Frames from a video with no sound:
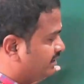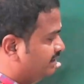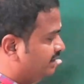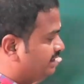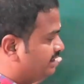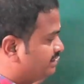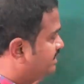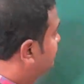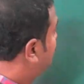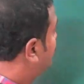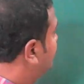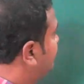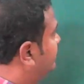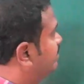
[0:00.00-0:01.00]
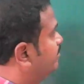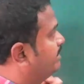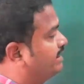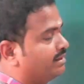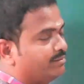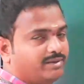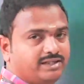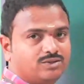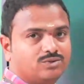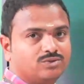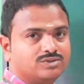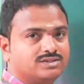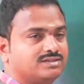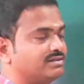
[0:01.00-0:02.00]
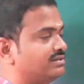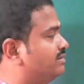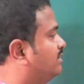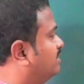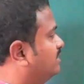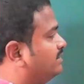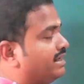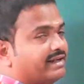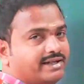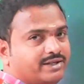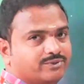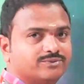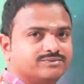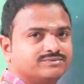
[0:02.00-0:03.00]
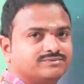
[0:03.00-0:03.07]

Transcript: It is a topic in BEEE course. Thank you.